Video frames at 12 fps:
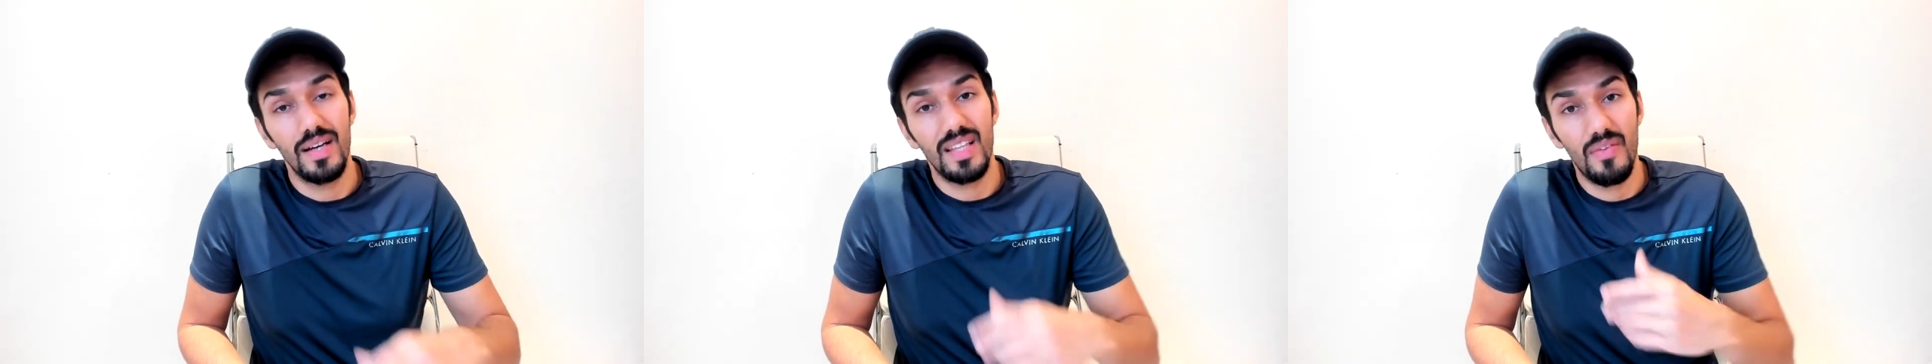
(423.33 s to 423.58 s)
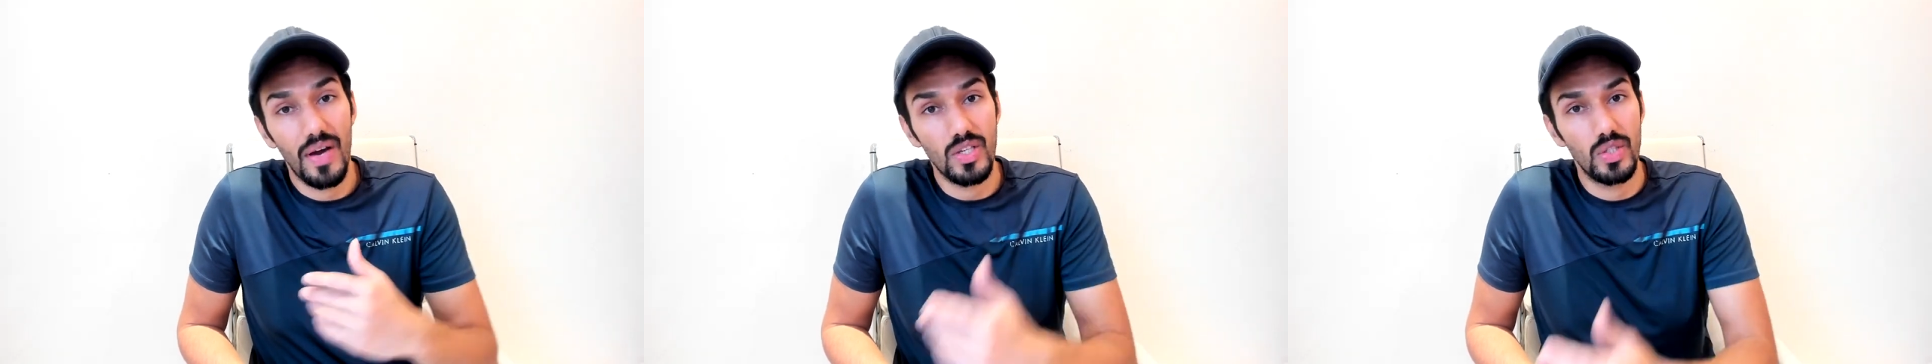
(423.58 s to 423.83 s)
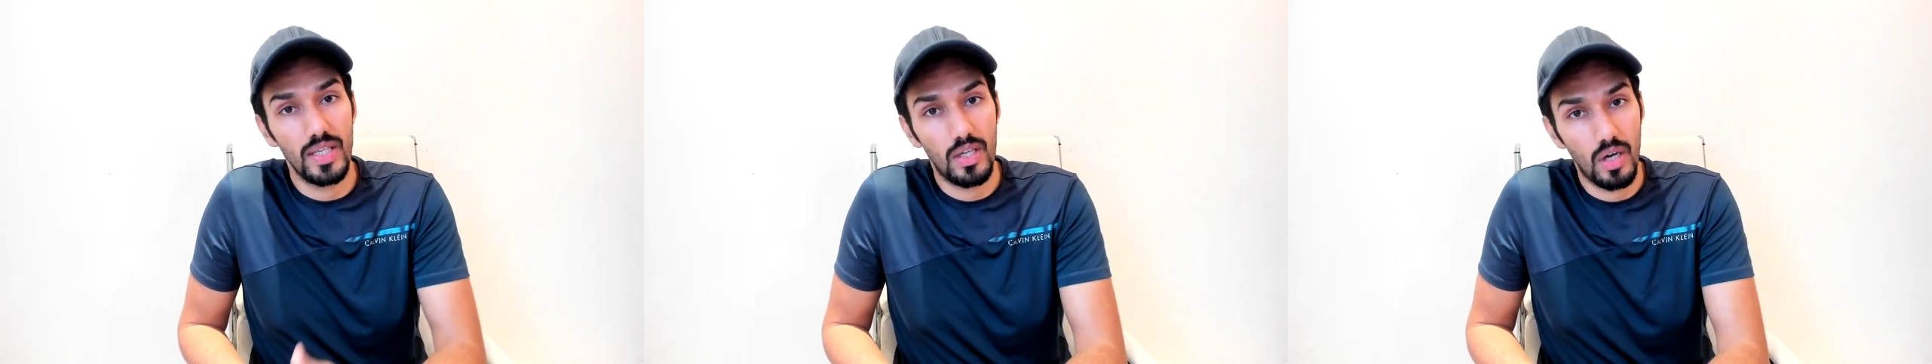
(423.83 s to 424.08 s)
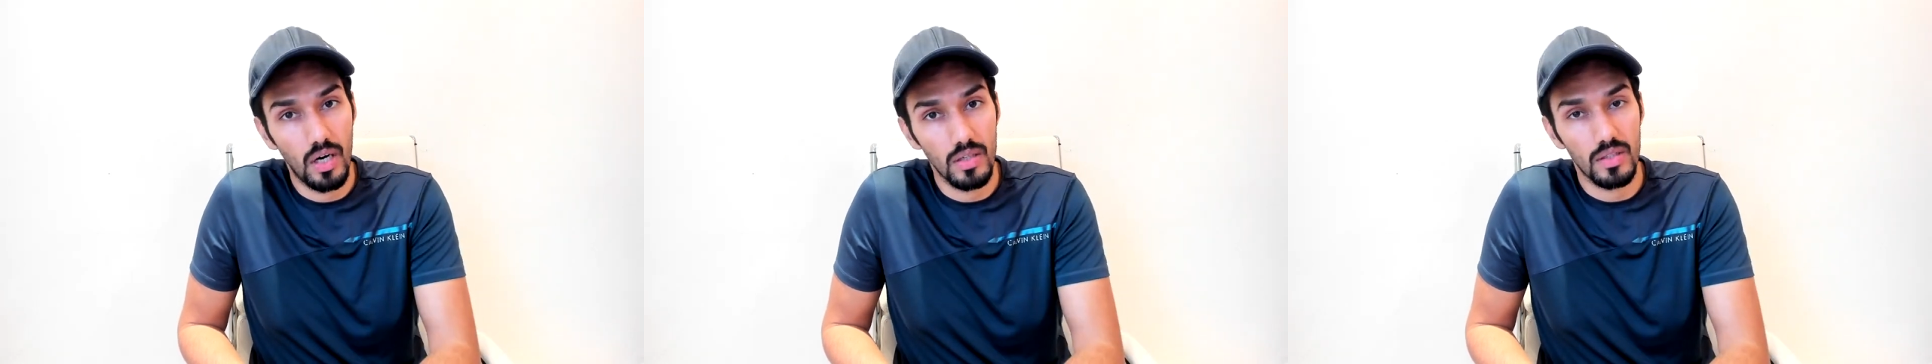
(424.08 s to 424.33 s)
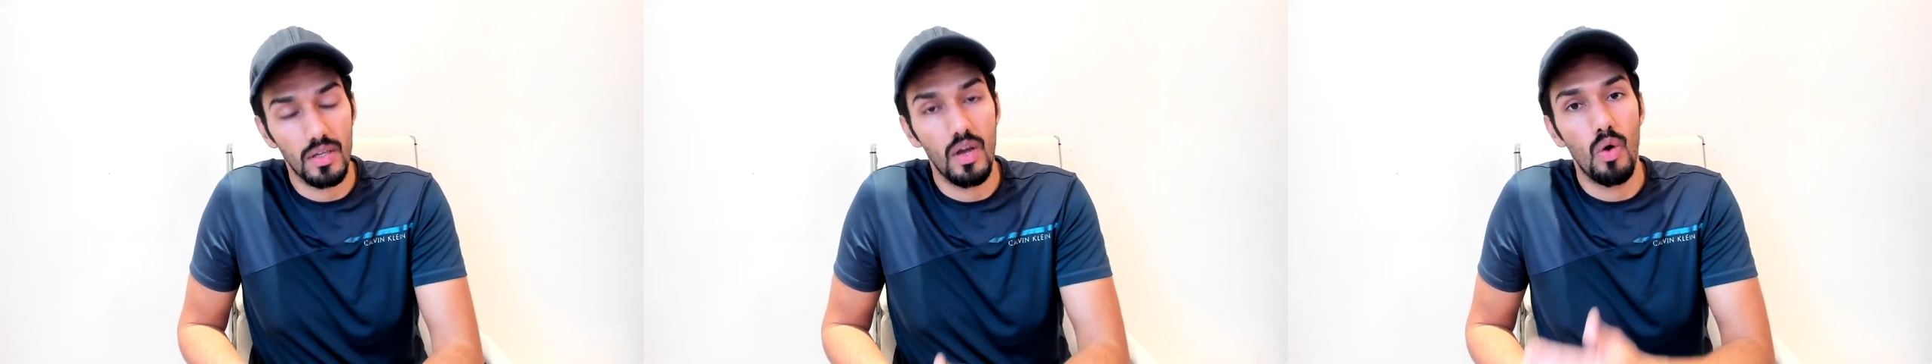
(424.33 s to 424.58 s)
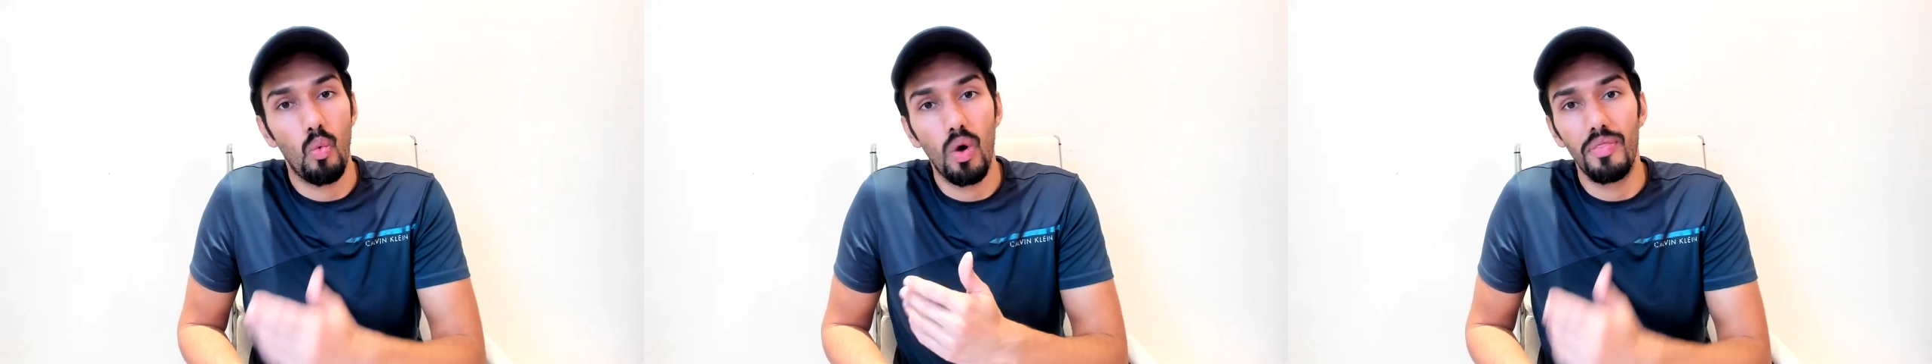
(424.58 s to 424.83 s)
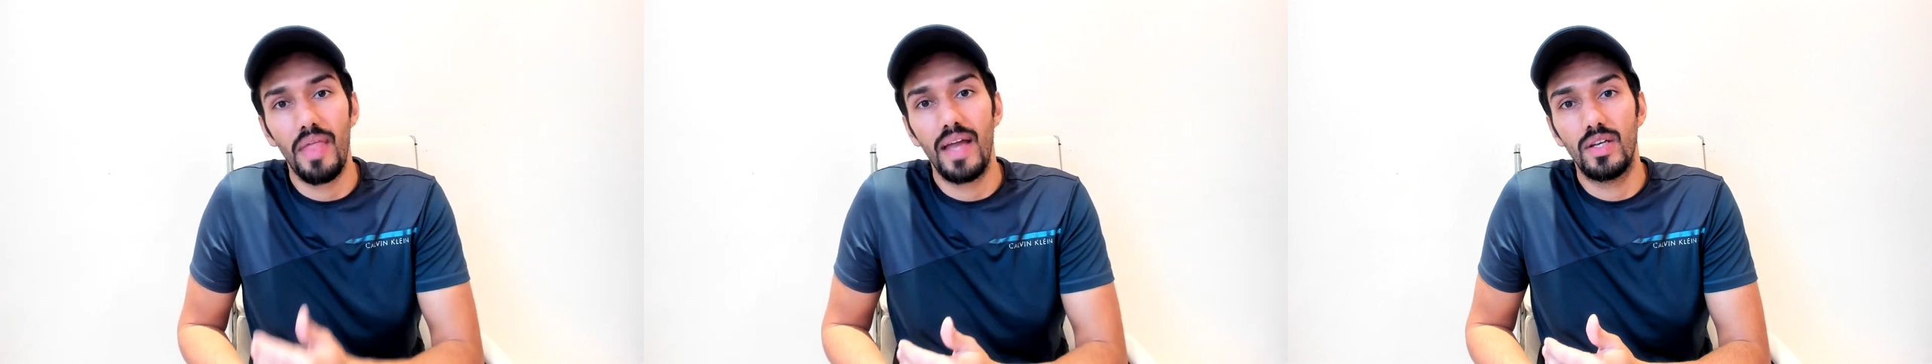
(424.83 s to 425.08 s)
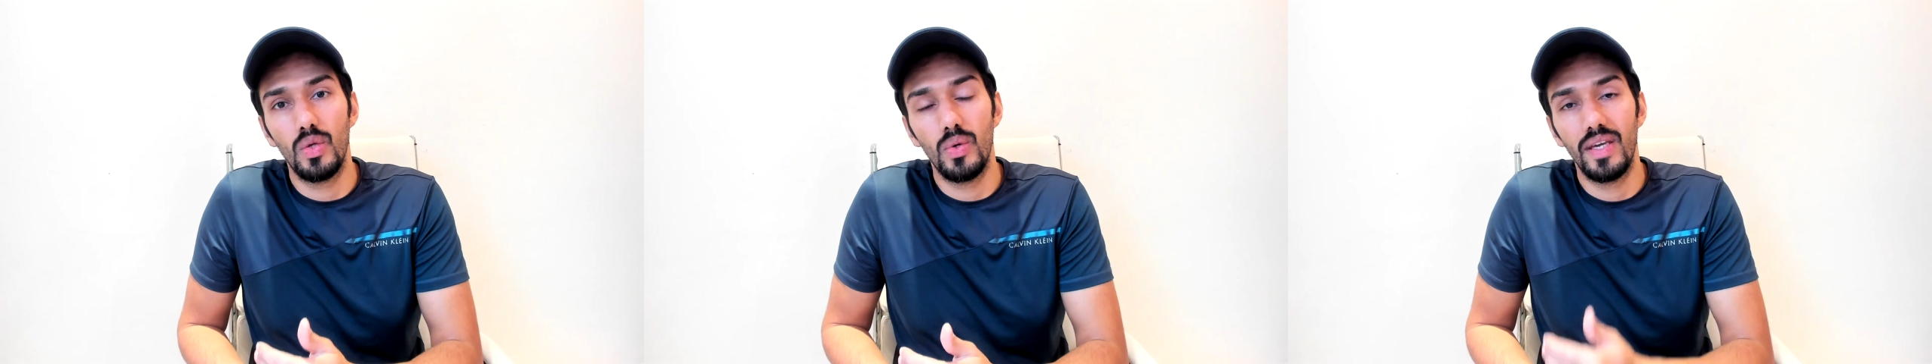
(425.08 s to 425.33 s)
they've actually cut what they're
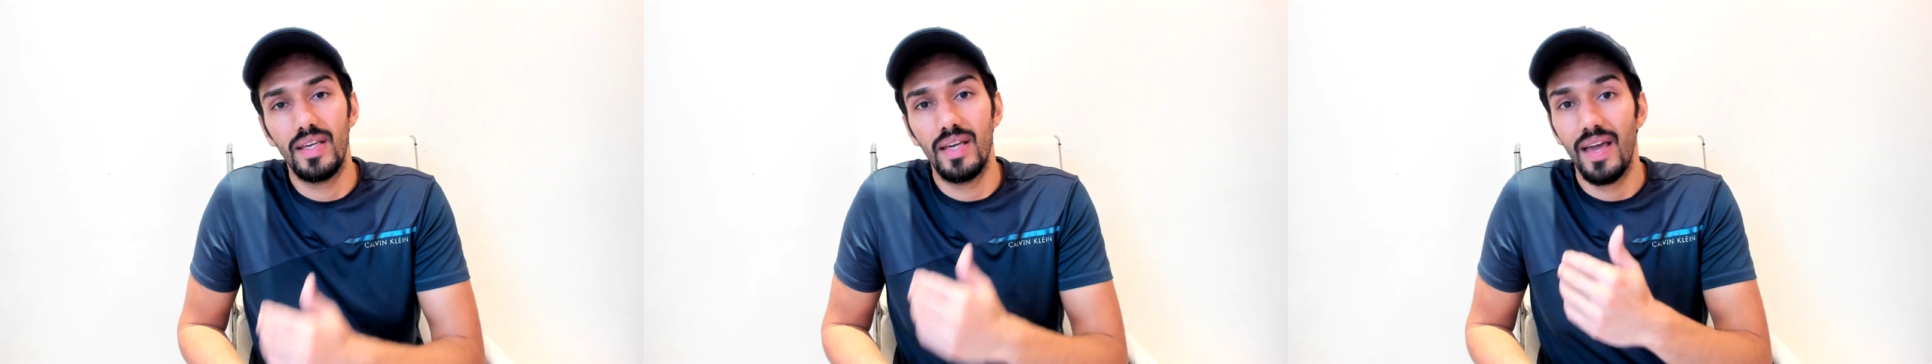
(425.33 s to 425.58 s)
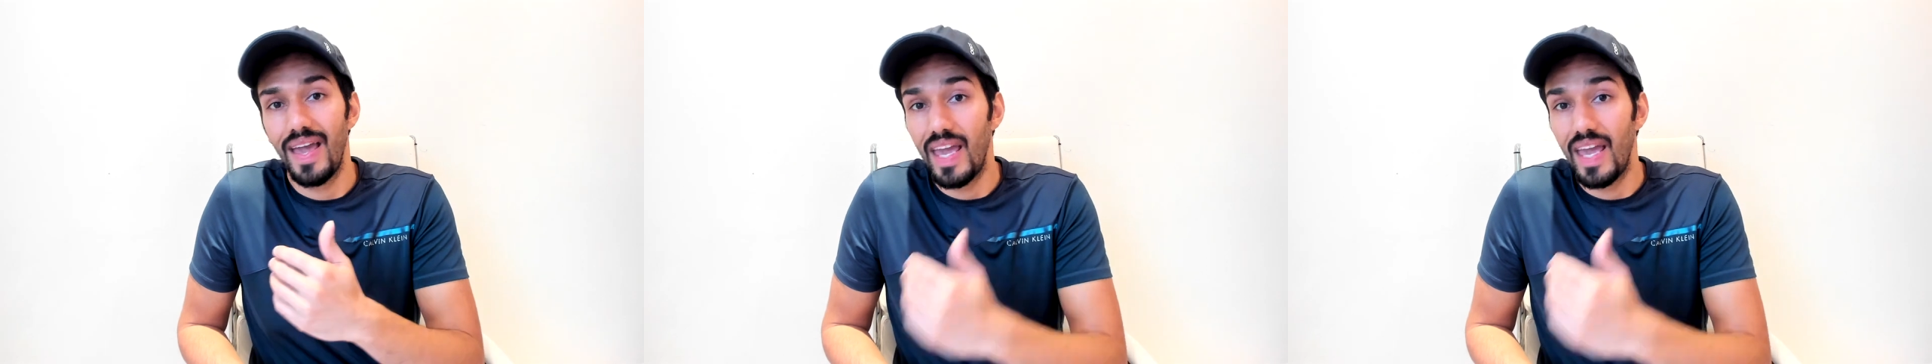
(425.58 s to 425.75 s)
doing